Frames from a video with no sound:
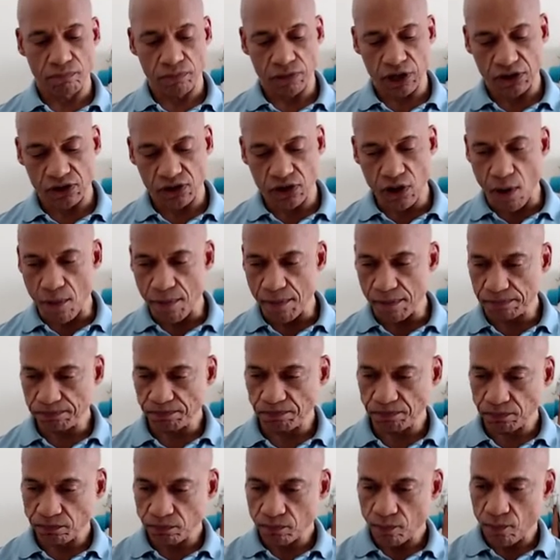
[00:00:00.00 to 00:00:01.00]
So
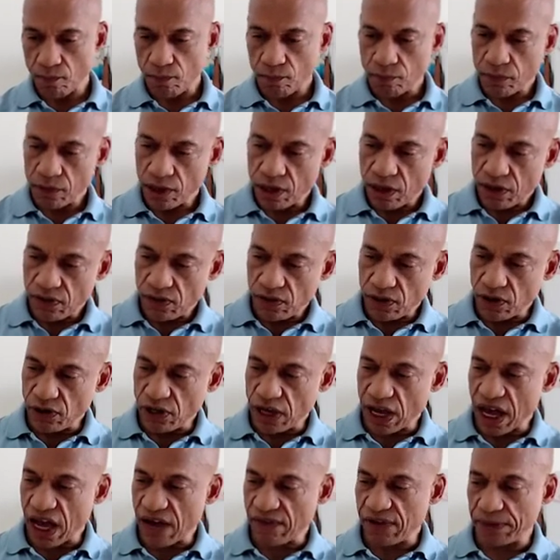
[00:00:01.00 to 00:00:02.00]
there you
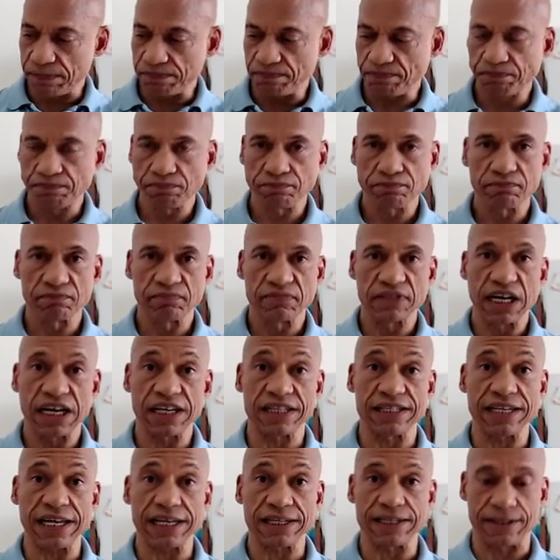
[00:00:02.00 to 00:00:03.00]
have it.
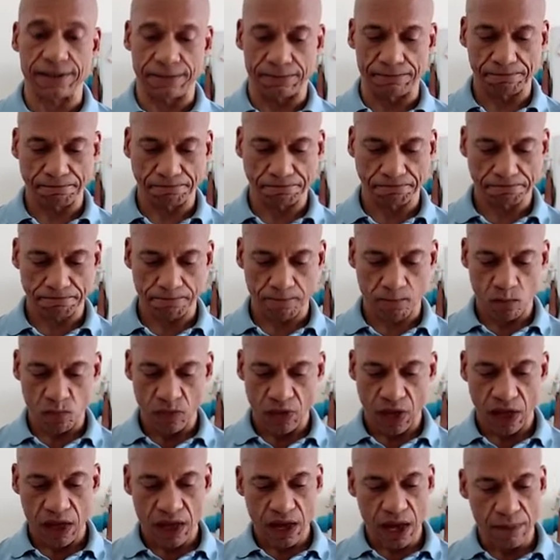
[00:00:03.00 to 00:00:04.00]
Assess.
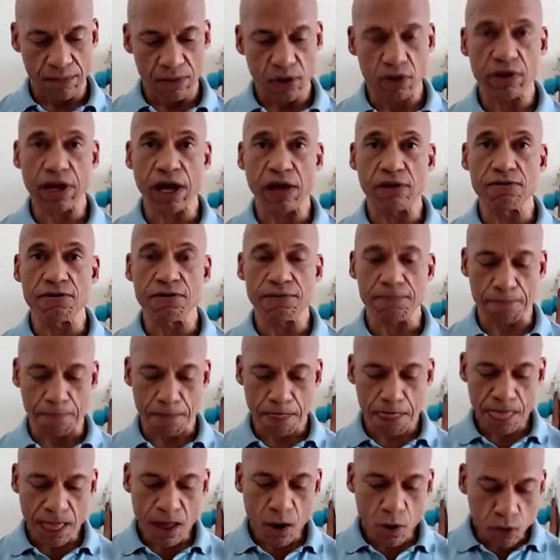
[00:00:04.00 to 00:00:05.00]
I'm Bill Calhoun.
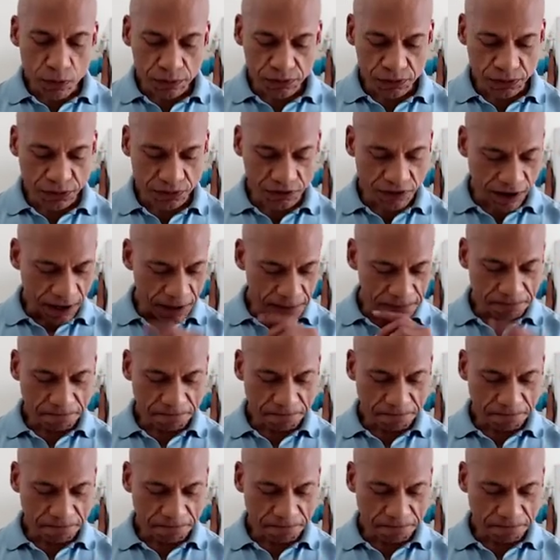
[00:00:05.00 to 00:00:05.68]
Oops, sorry.